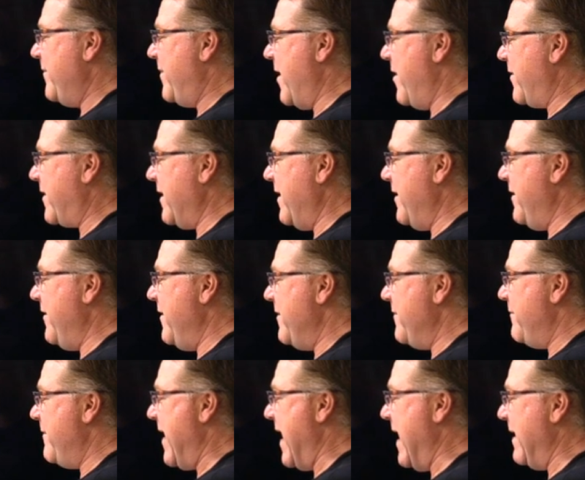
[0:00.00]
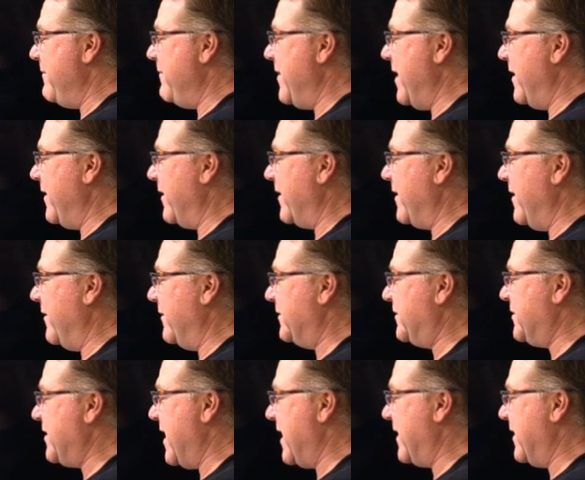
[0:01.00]
Poco, Matt better go
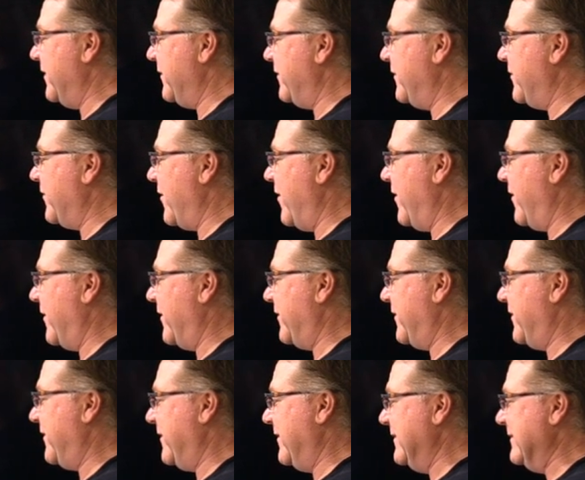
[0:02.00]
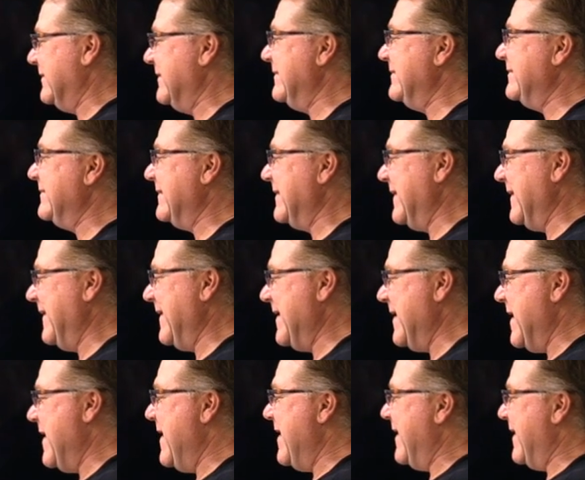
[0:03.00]
check his drawers.
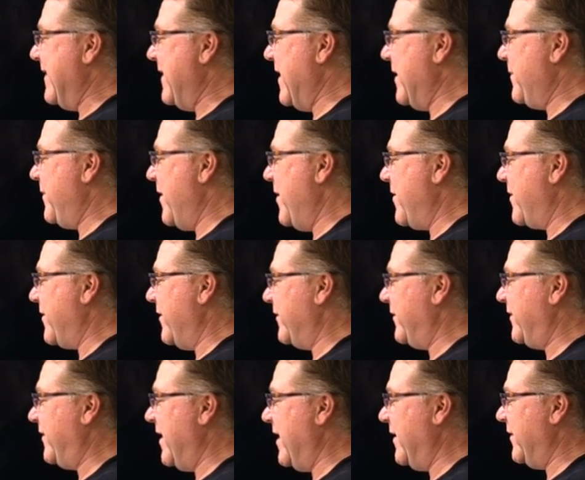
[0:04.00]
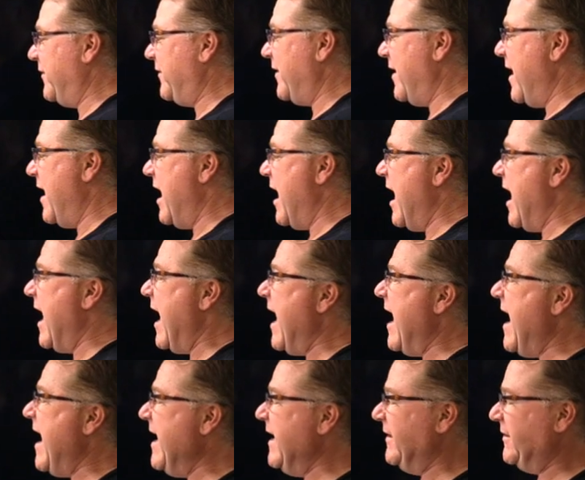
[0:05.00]
Then Poco says,
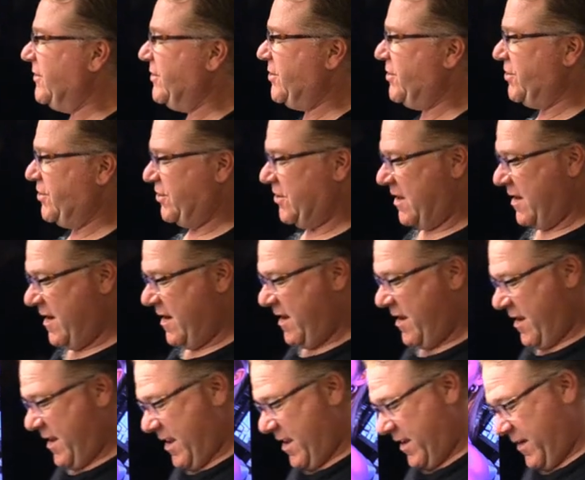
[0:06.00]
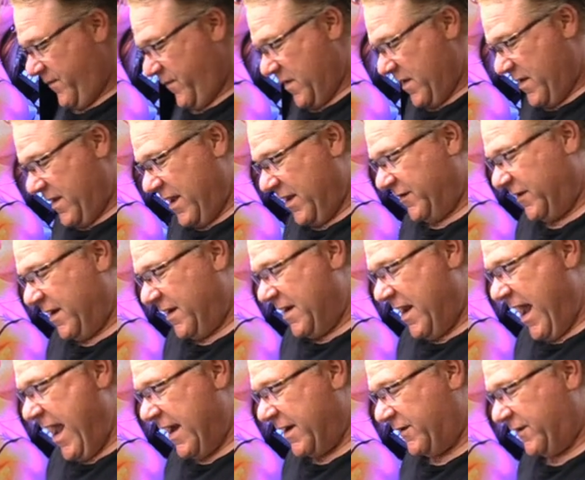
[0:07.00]
H, as in
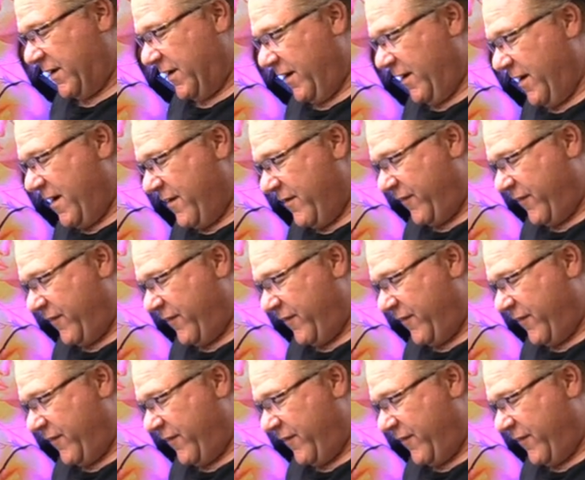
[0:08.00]
Hector,